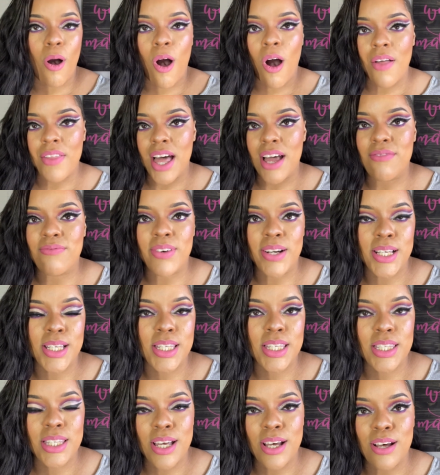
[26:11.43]
all that fun
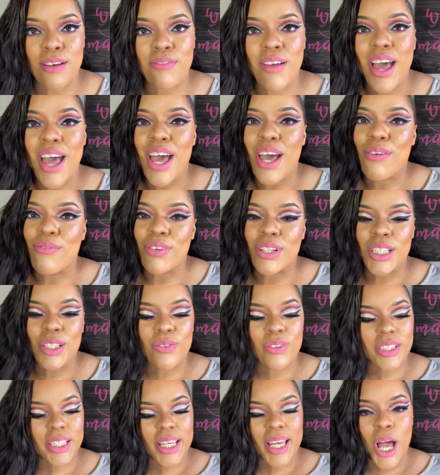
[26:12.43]
stuff really,
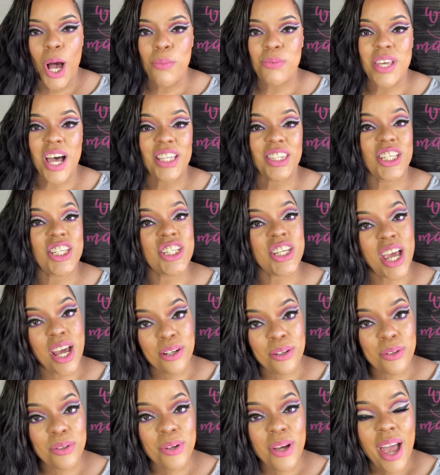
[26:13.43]
really helps out the
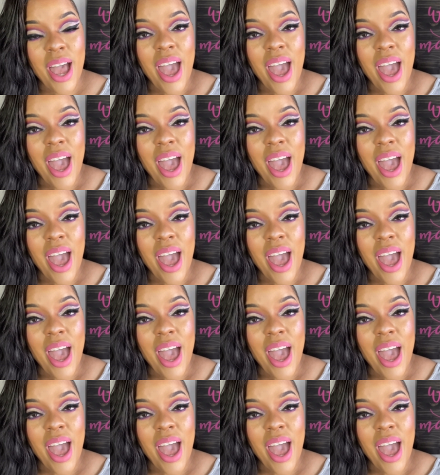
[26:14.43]
channel.